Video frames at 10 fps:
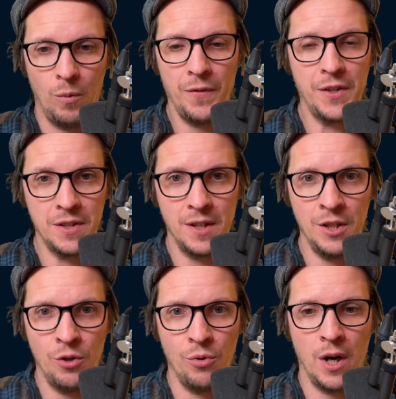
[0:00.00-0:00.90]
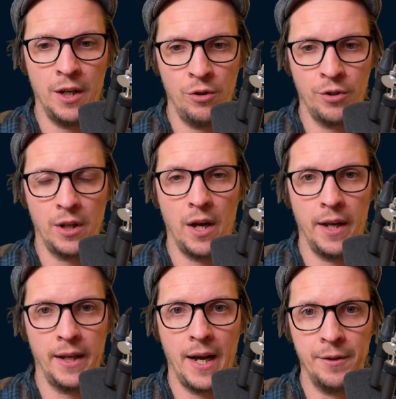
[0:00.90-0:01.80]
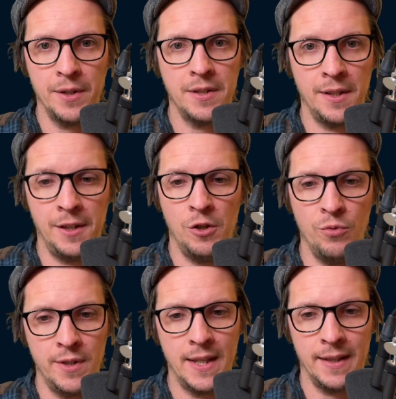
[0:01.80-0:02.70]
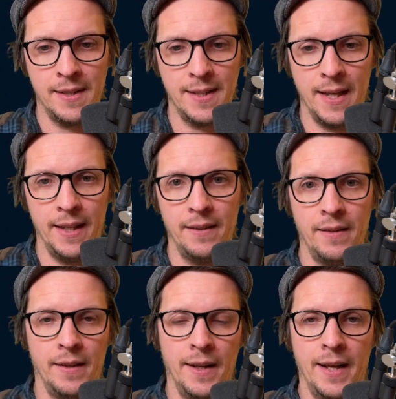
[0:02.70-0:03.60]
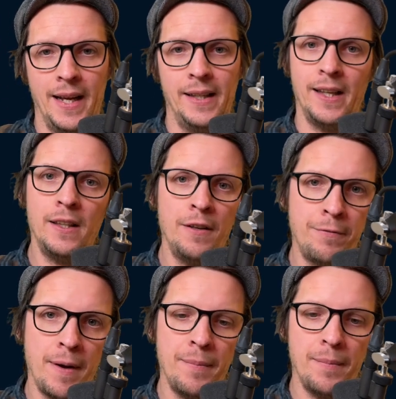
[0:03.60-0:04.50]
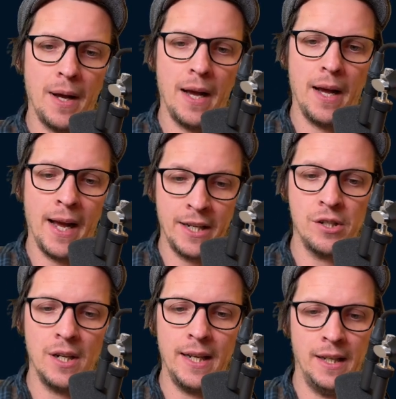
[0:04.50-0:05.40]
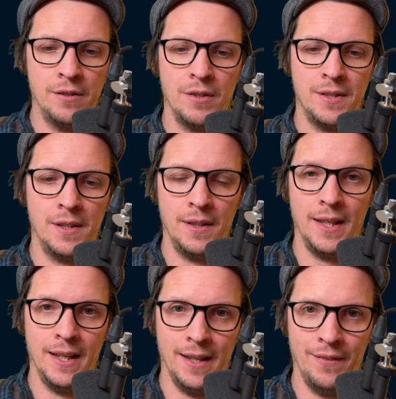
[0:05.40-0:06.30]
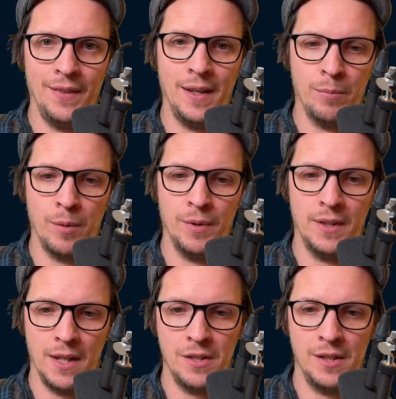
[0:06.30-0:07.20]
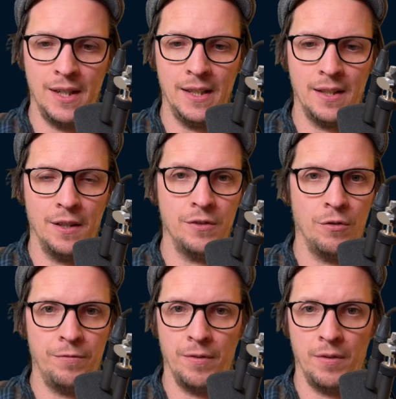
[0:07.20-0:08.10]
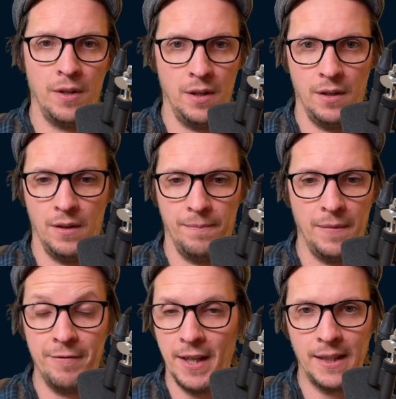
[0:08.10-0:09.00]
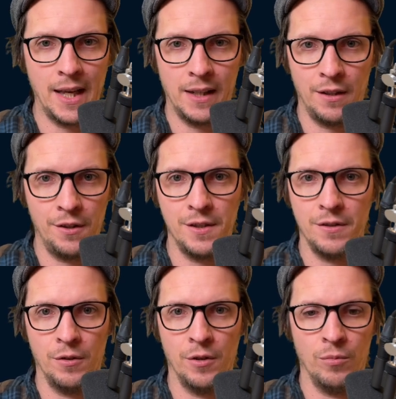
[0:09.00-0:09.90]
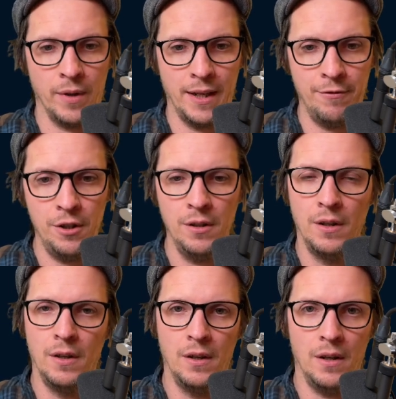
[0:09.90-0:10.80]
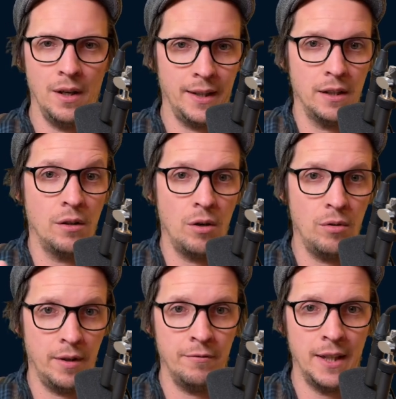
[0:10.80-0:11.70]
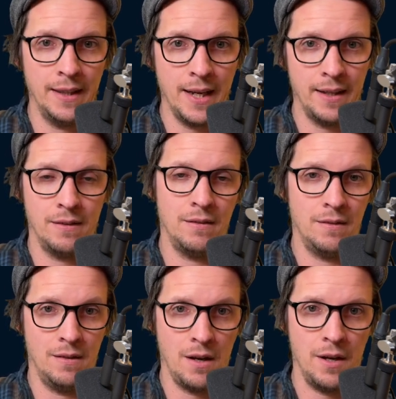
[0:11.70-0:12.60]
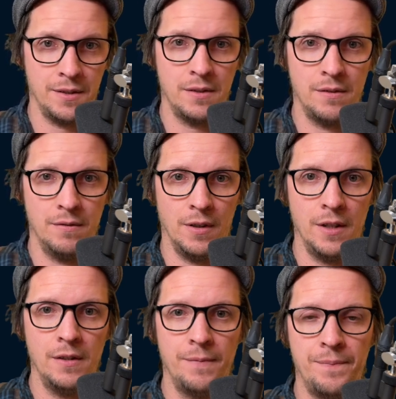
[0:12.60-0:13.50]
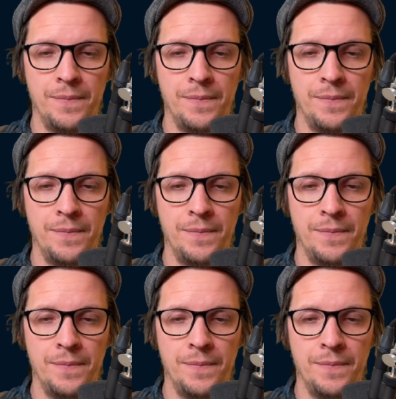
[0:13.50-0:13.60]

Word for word: What does the UI look like? How does it use that state? And then if I'm actually interested in implementation details of um, event handlers or whatever, I can go and read that last, right?